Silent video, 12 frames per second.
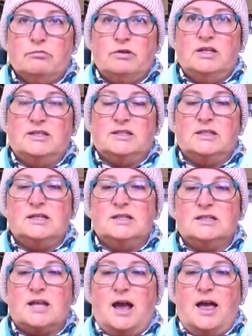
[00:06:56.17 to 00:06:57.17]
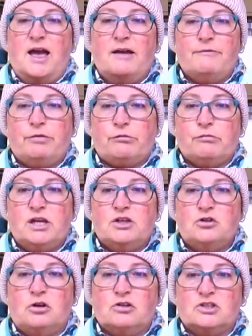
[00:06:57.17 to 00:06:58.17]
reason is I have three
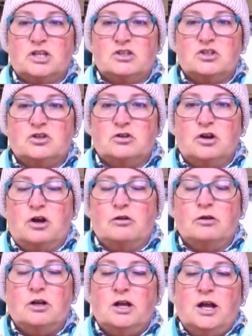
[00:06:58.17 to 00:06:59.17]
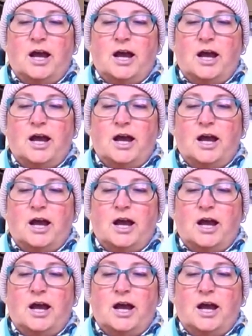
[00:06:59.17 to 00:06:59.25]
dogs, as you know,